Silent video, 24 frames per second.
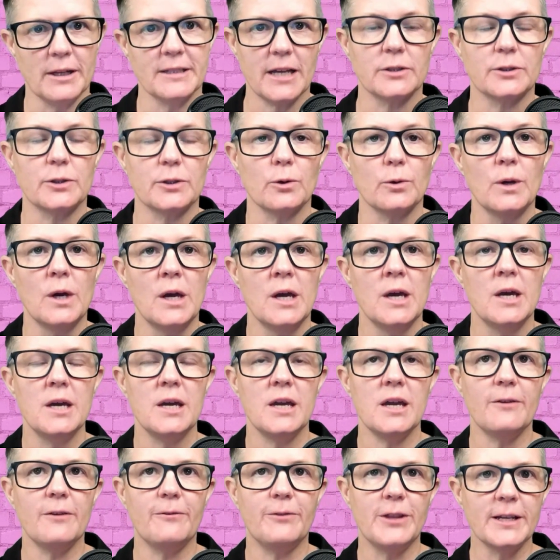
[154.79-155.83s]
So
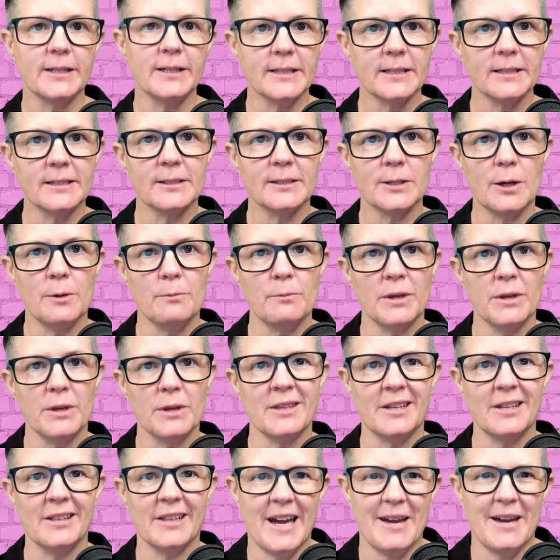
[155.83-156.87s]
if this is something that
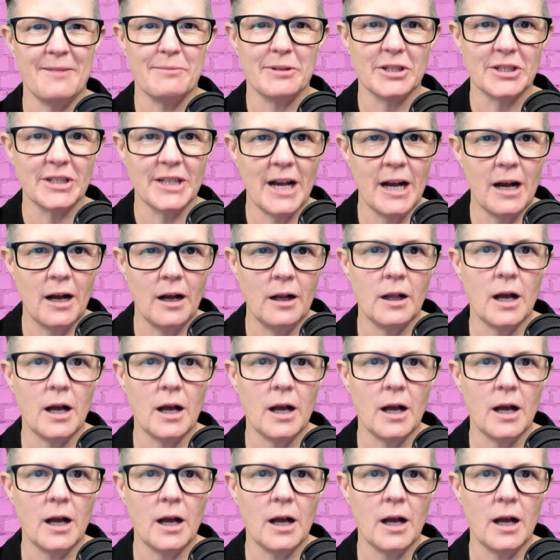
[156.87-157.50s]
you're like, Michelle,